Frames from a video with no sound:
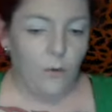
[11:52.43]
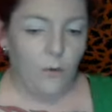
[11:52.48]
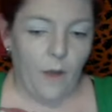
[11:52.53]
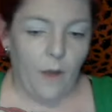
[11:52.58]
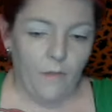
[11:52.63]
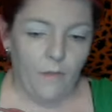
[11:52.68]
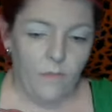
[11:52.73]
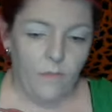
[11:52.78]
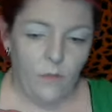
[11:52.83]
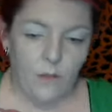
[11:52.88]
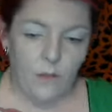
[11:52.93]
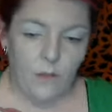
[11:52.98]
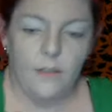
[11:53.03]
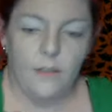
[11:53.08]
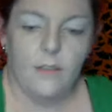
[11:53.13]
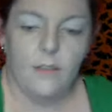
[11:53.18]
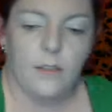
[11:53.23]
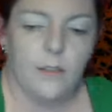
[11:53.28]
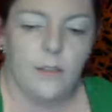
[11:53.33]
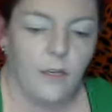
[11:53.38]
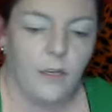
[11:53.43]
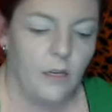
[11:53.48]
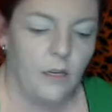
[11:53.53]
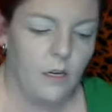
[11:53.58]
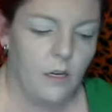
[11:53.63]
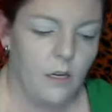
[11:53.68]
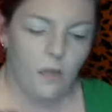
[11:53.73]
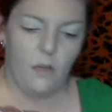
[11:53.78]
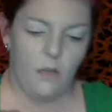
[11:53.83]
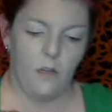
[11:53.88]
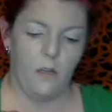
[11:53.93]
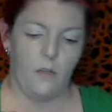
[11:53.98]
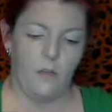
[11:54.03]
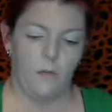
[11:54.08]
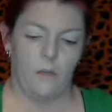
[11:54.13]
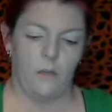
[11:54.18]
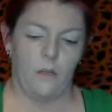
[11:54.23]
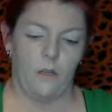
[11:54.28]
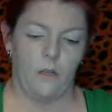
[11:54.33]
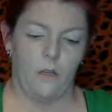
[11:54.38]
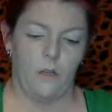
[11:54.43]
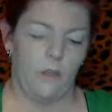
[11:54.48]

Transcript: after this, let me get the